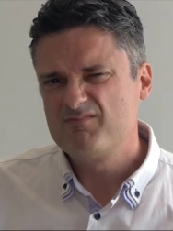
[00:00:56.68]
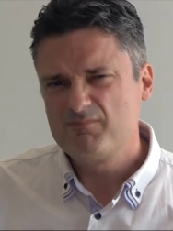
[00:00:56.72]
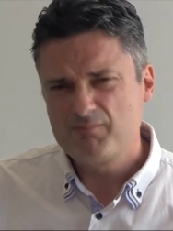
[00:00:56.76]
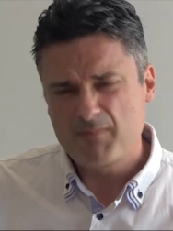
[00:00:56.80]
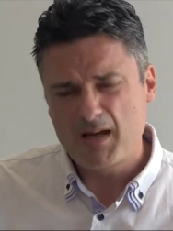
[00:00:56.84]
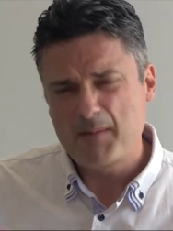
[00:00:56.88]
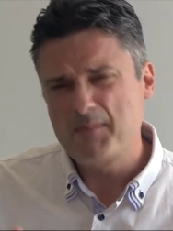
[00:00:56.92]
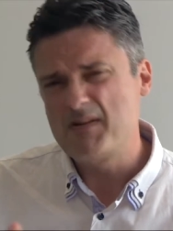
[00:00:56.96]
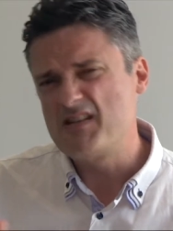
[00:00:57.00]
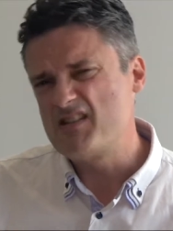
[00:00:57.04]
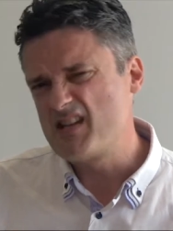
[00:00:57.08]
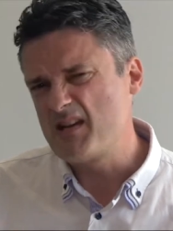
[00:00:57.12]

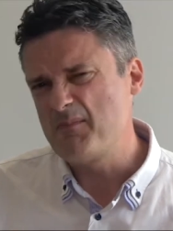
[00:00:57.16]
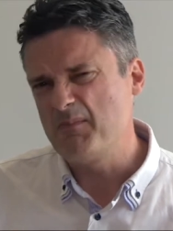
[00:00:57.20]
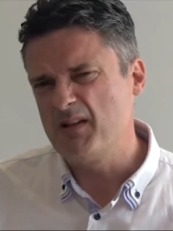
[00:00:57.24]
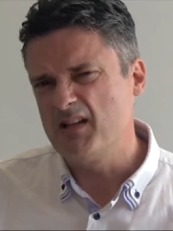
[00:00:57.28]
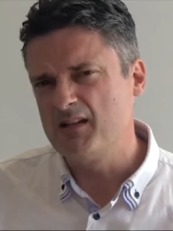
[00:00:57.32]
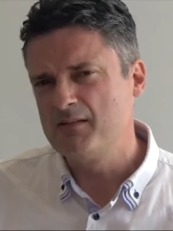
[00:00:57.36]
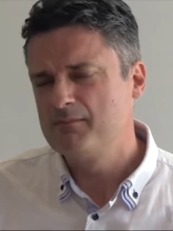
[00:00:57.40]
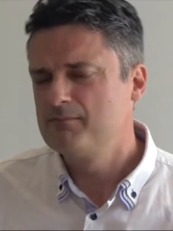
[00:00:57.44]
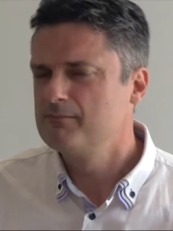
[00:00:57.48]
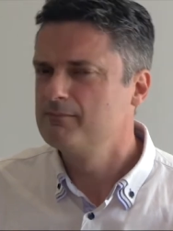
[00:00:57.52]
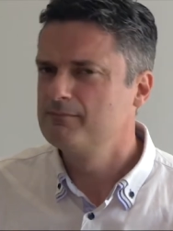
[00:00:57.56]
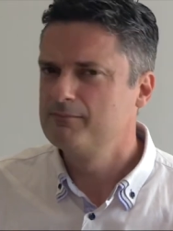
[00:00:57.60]
maybe
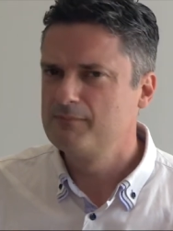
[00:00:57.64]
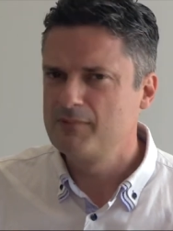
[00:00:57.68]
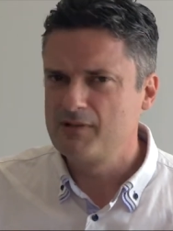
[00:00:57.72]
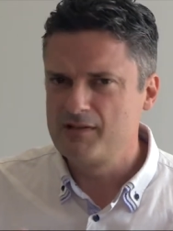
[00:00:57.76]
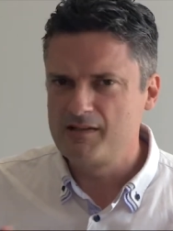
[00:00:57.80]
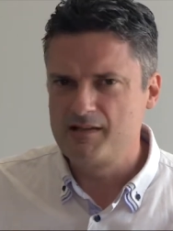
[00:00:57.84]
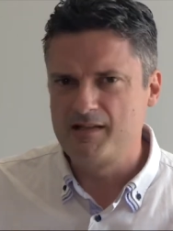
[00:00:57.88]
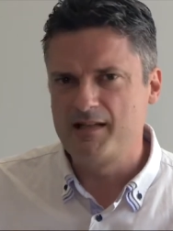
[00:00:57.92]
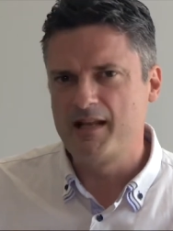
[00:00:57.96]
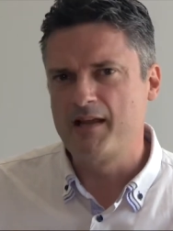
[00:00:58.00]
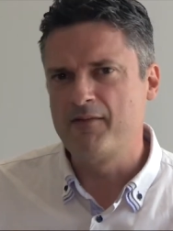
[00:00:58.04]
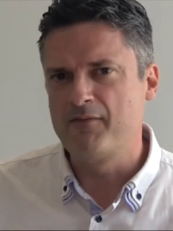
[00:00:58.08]
similar,
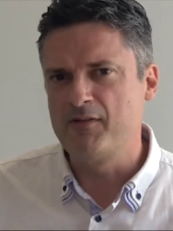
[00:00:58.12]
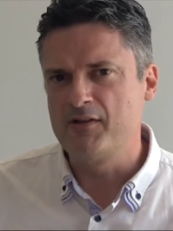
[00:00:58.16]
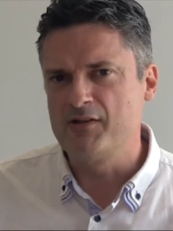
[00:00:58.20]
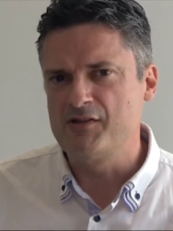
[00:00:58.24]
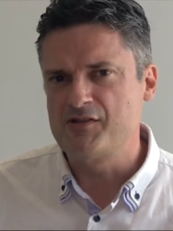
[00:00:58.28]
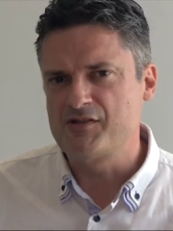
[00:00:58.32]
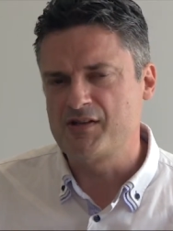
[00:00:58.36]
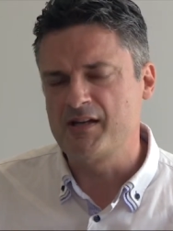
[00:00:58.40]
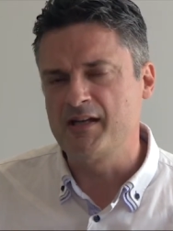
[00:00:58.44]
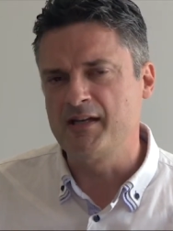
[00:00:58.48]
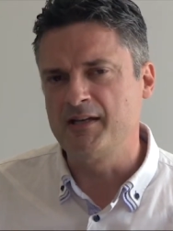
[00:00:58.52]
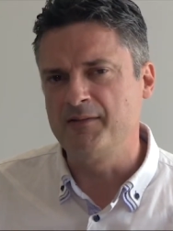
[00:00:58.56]
but never the
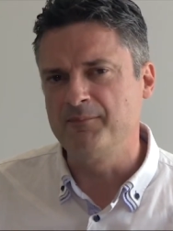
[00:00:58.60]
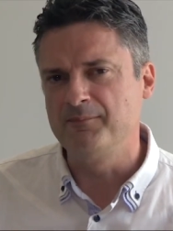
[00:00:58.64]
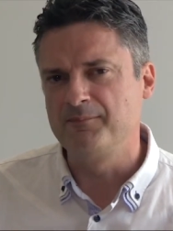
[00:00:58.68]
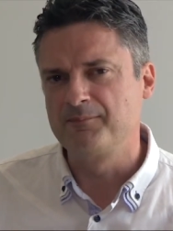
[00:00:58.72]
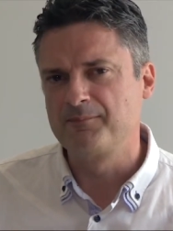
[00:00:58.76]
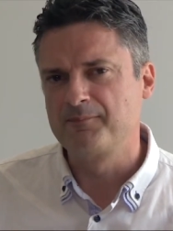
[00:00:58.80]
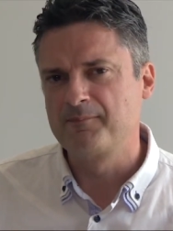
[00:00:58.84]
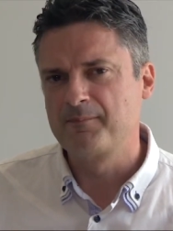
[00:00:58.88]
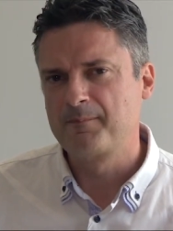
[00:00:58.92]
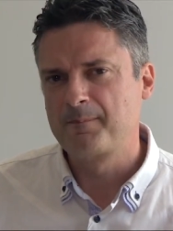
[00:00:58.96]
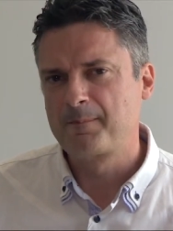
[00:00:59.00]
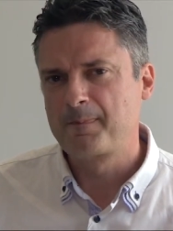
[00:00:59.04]
same.
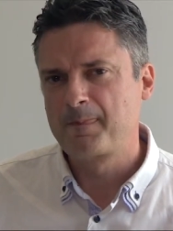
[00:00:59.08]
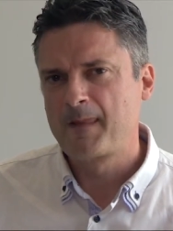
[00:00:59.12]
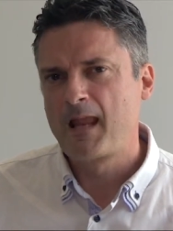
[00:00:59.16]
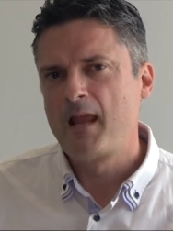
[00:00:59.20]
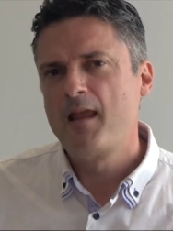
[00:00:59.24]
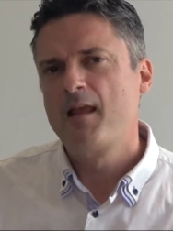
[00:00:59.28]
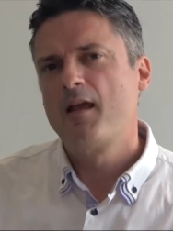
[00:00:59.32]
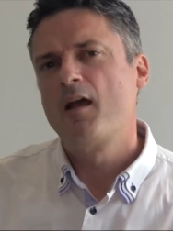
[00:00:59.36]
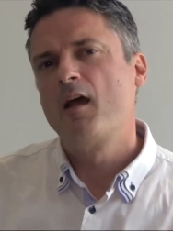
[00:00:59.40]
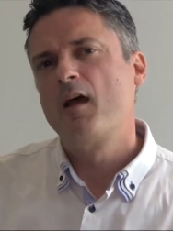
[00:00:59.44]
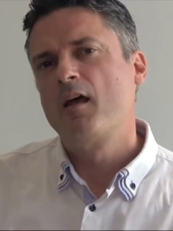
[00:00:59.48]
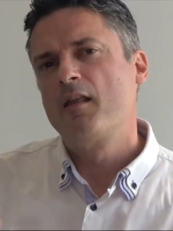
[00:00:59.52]

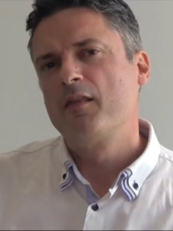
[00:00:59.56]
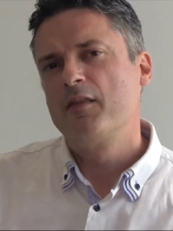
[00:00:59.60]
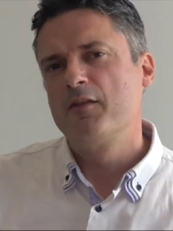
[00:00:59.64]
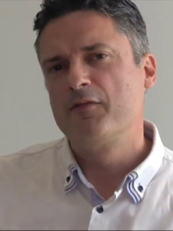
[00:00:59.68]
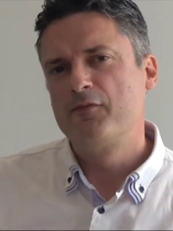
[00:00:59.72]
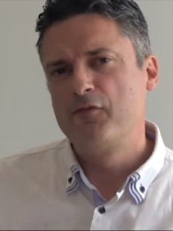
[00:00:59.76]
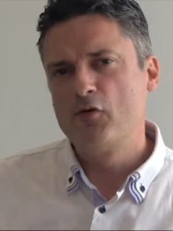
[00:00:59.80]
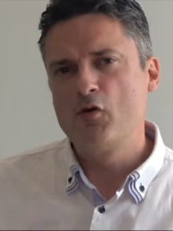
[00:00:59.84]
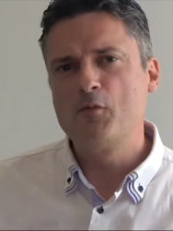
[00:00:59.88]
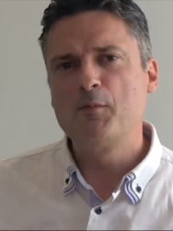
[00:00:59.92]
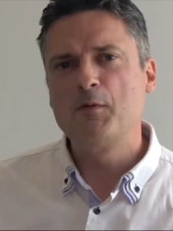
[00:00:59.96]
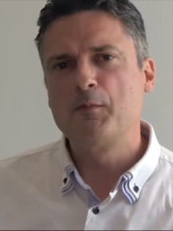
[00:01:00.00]
The
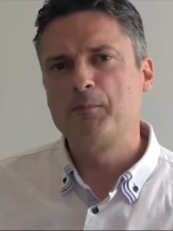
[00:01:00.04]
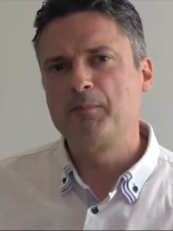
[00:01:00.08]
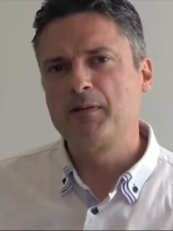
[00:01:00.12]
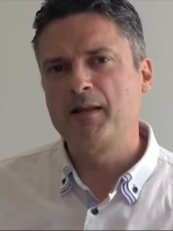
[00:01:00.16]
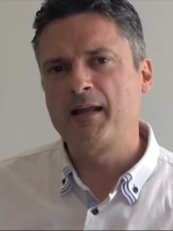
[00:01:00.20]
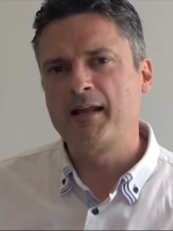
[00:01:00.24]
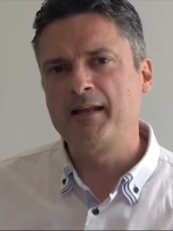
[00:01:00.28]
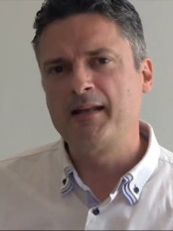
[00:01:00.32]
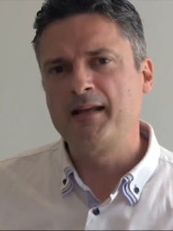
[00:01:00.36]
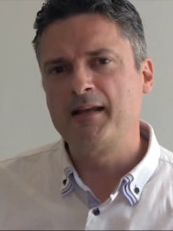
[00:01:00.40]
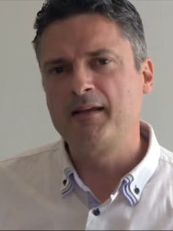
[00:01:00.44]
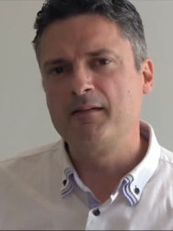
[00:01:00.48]
formal
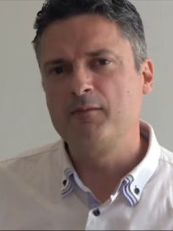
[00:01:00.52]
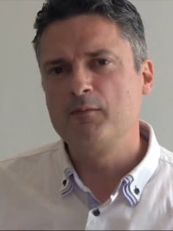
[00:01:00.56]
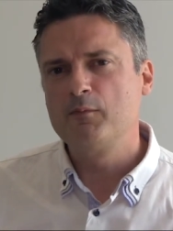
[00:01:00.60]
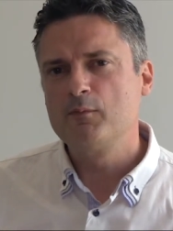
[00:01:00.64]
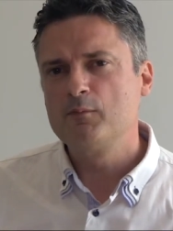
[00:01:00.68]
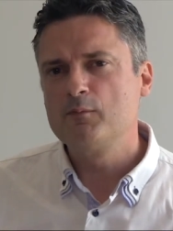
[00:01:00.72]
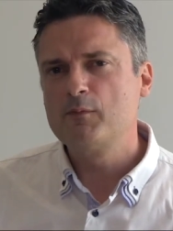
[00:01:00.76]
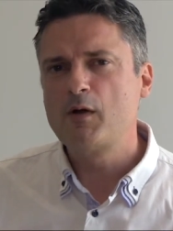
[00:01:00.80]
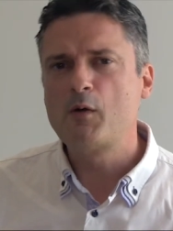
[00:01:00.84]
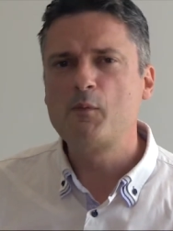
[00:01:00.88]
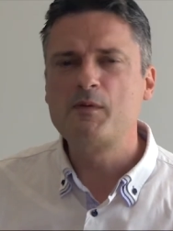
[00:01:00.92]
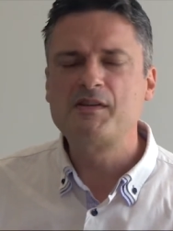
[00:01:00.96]
planning,
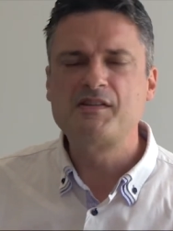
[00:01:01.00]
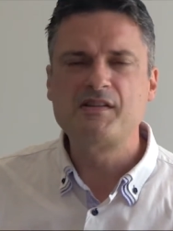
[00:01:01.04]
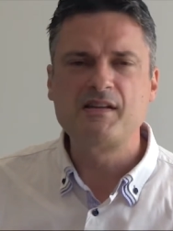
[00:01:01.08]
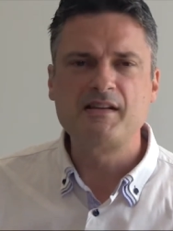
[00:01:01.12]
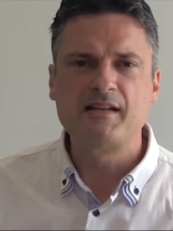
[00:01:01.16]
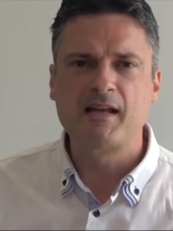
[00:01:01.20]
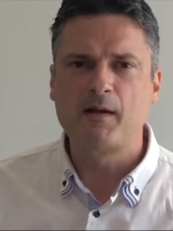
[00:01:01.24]
well, we sit